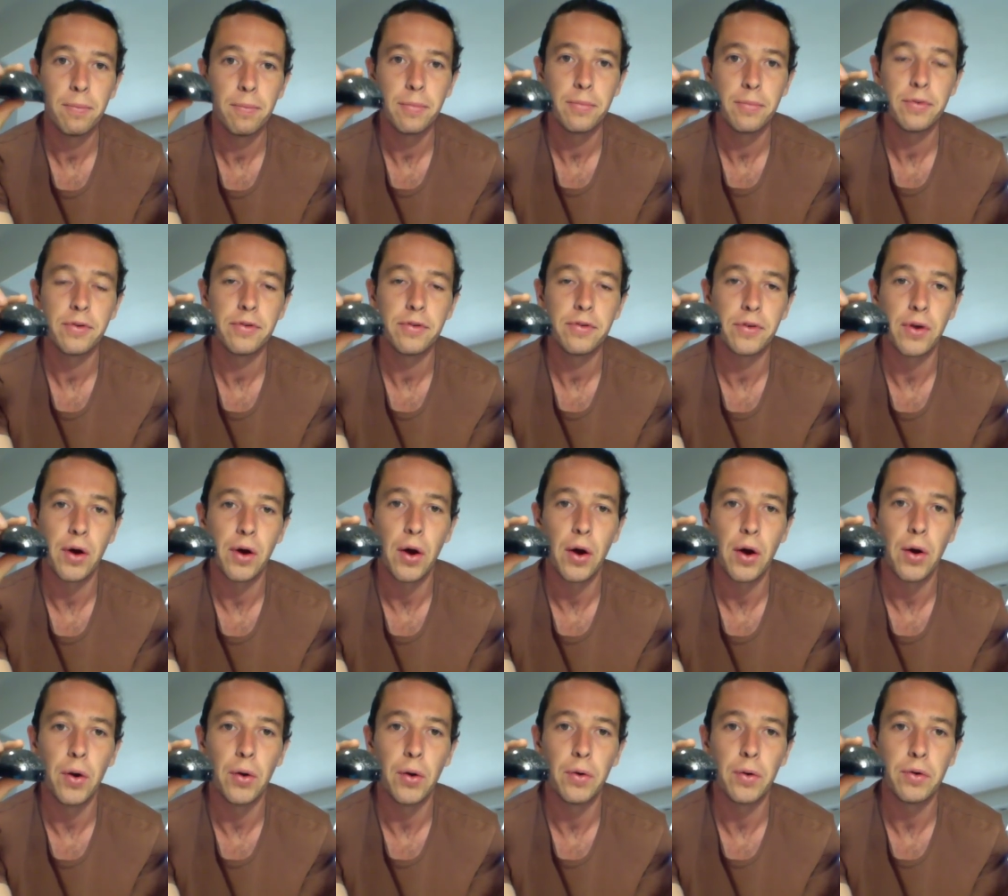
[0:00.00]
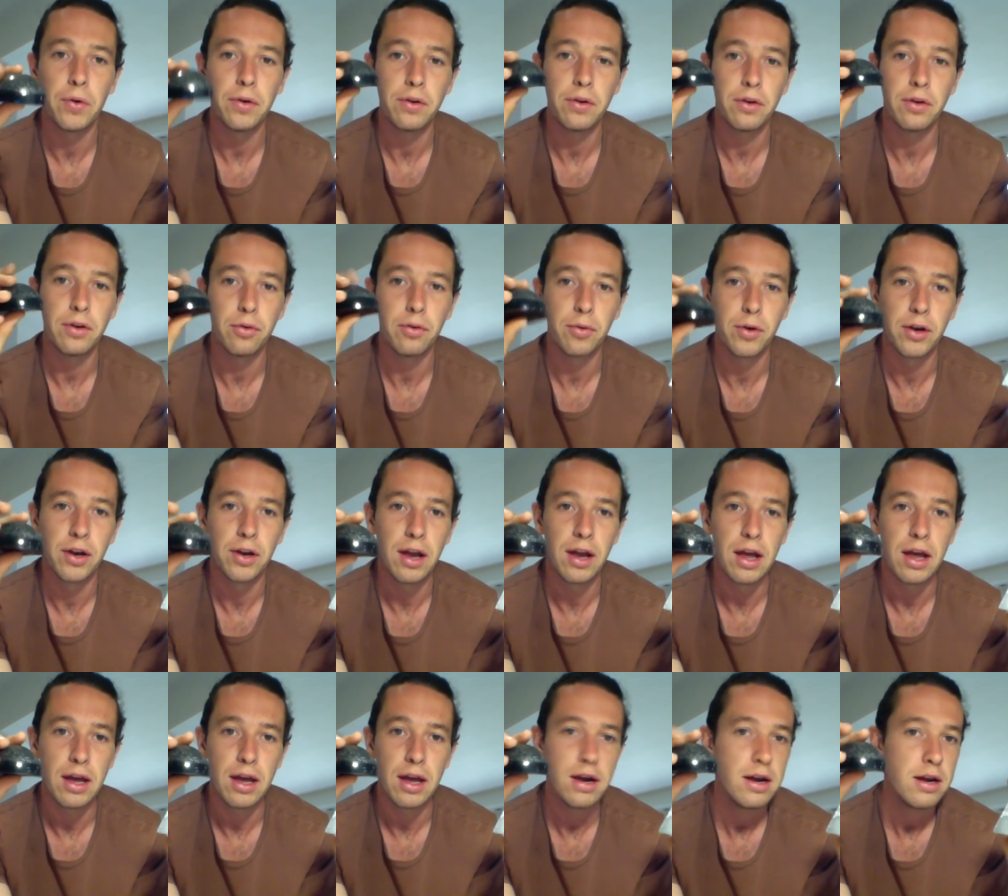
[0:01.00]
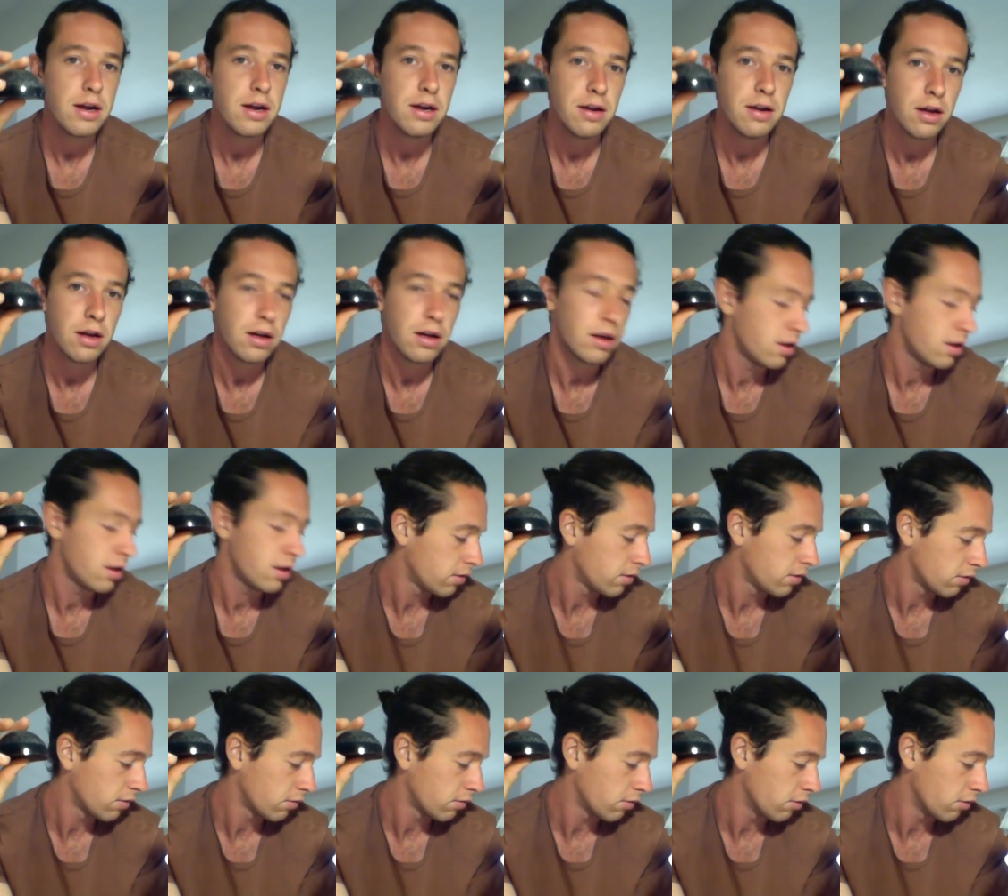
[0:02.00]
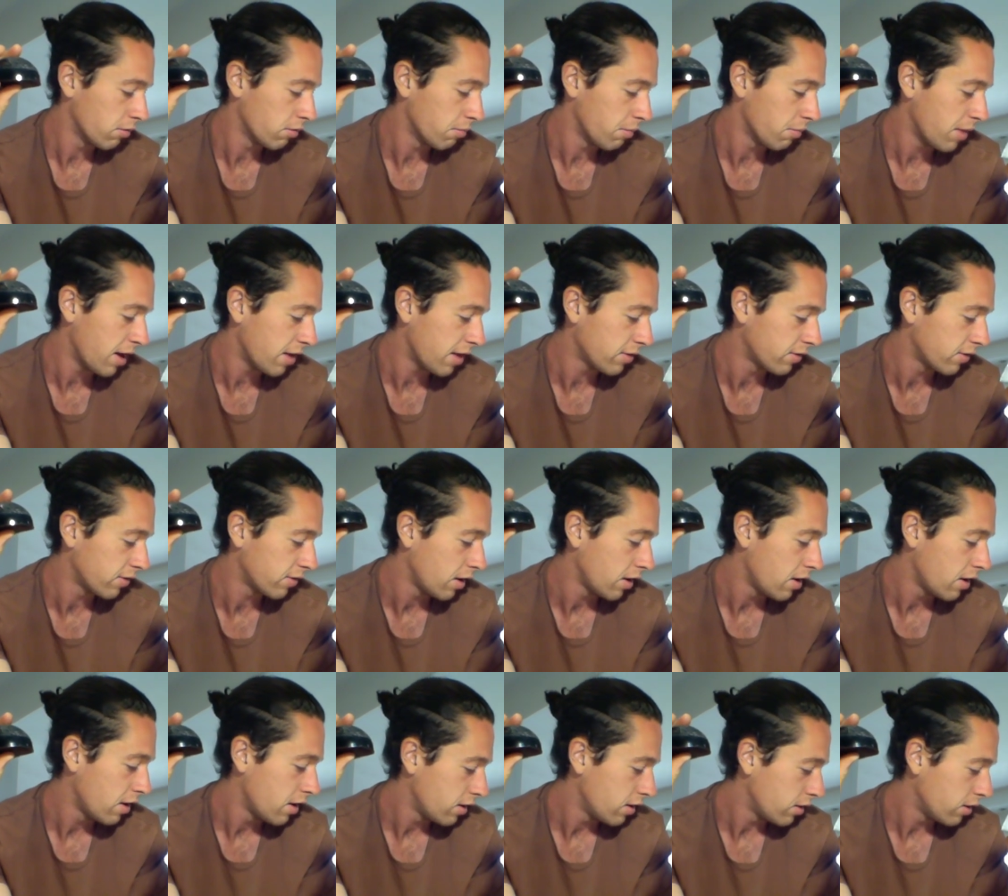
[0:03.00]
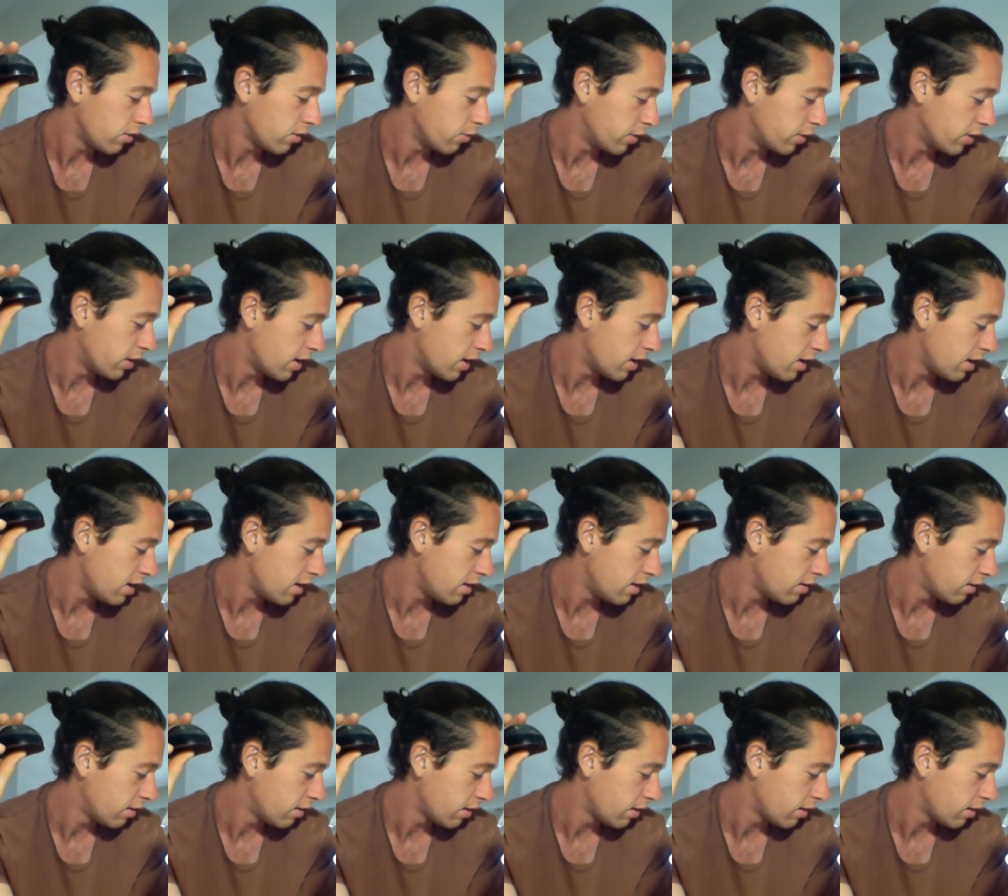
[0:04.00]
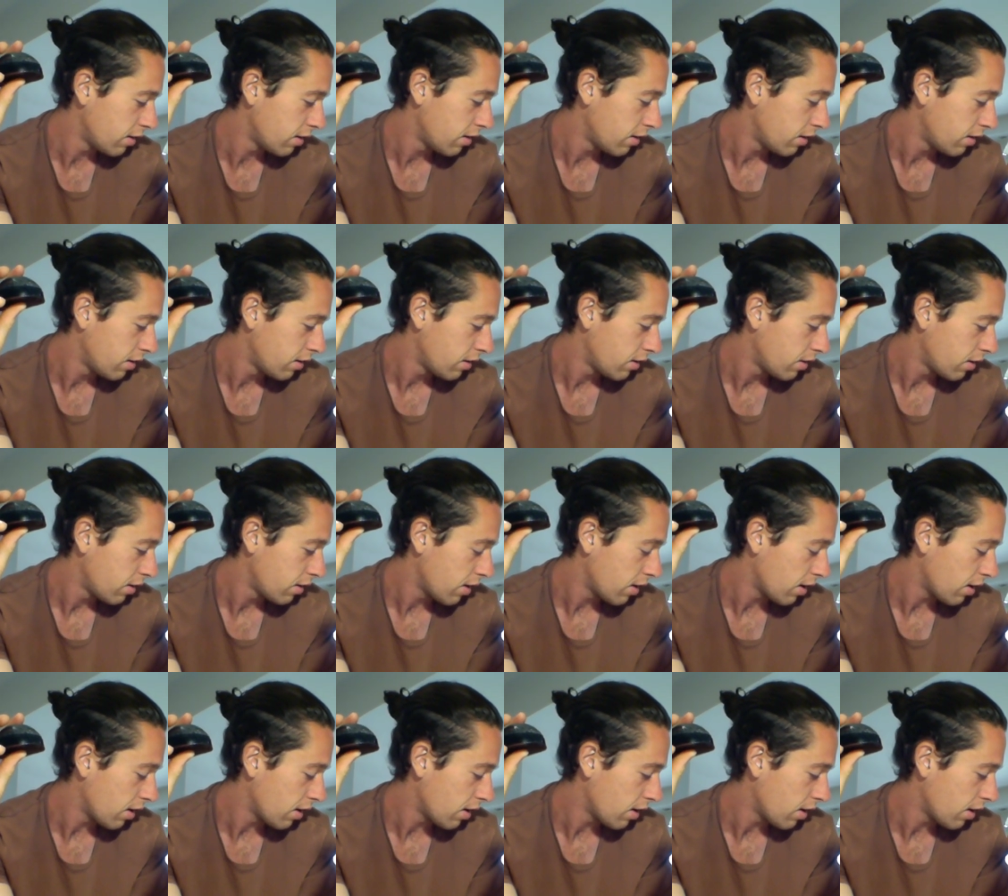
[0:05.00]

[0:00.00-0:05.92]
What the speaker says: So you would need, maths, you would need 6,